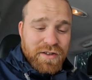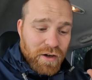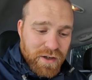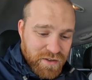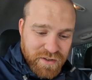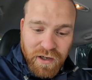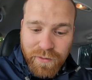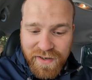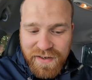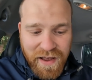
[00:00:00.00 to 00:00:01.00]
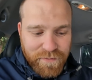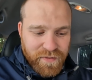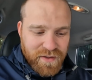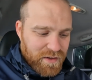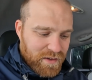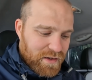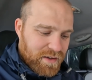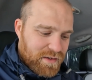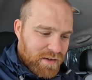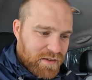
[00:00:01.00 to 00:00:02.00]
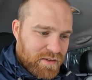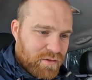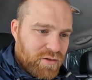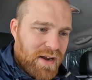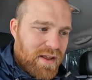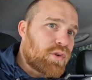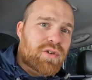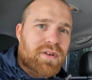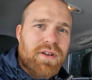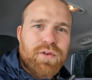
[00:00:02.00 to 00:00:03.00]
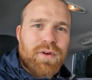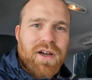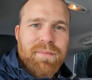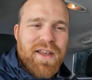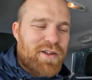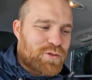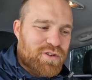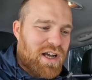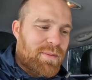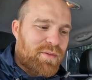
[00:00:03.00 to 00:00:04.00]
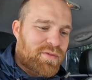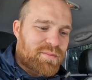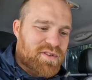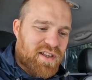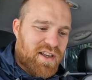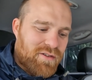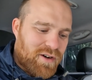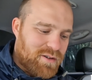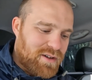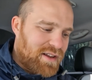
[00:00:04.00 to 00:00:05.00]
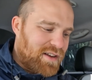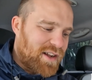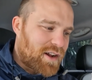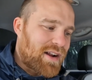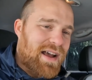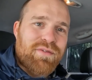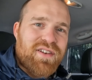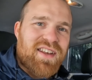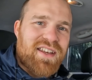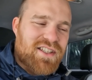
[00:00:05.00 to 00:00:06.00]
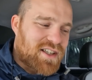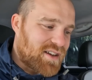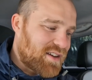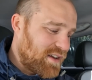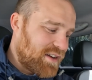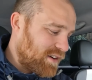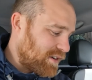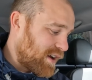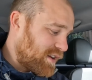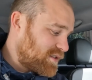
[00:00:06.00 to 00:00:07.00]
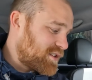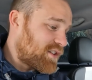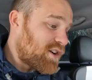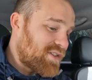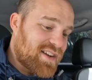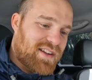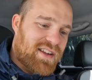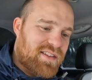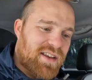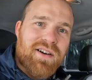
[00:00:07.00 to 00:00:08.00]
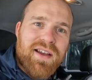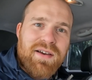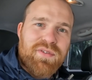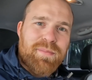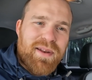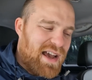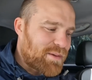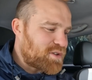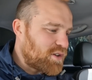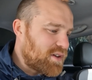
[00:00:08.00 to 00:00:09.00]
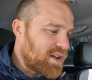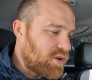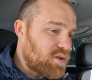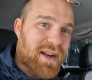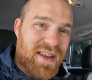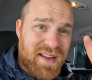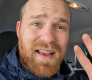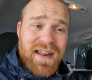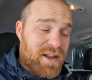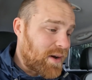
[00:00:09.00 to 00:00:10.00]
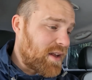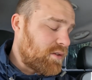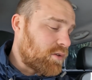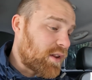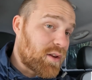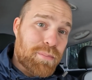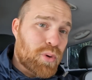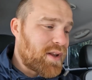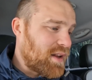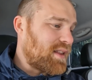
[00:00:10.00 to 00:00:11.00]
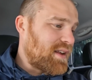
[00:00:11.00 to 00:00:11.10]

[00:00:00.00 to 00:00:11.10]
so in depth. It's great. If you're like me and you're just coming from zero and you don't have a teacher, like, just start reading this thing. I have. It's been absolutely illuminating. Anyway, right, and the point of